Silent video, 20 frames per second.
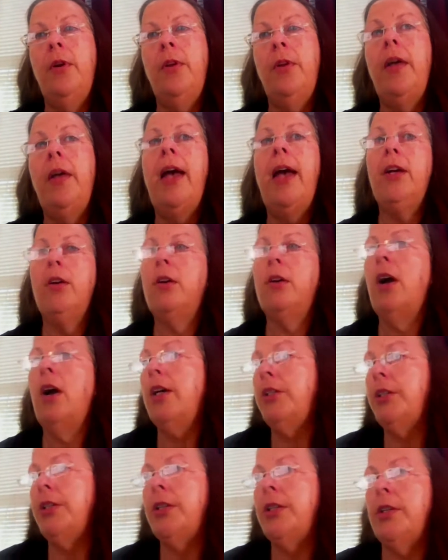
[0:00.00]
the
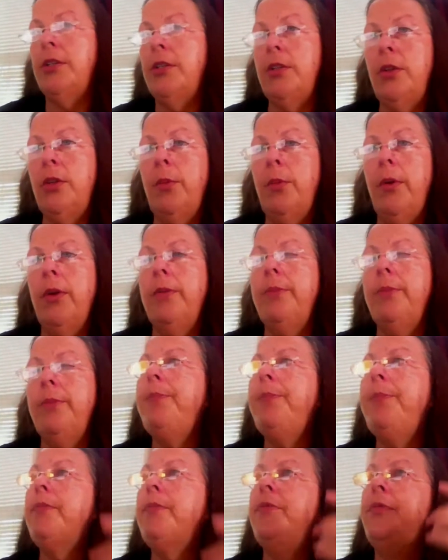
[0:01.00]
eco-conscious consumer,
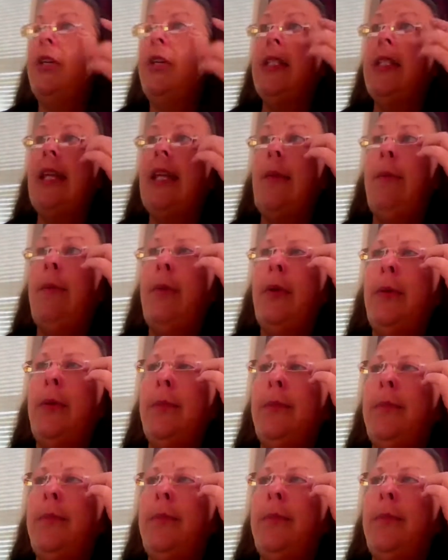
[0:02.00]
for example.